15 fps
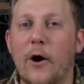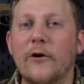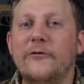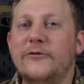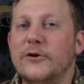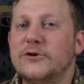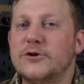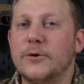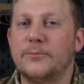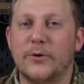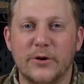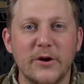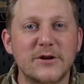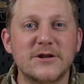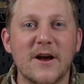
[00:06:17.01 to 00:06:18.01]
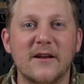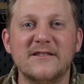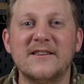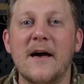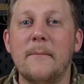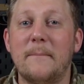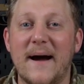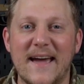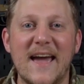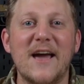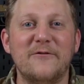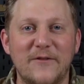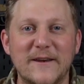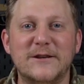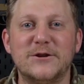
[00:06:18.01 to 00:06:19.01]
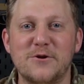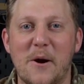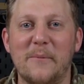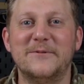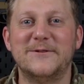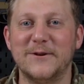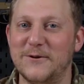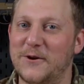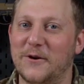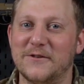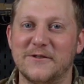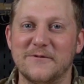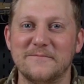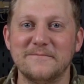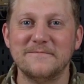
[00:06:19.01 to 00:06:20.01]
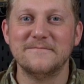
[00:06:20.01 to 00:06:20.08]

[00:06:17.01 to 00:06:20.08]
all future productions by Evike Europe Studios.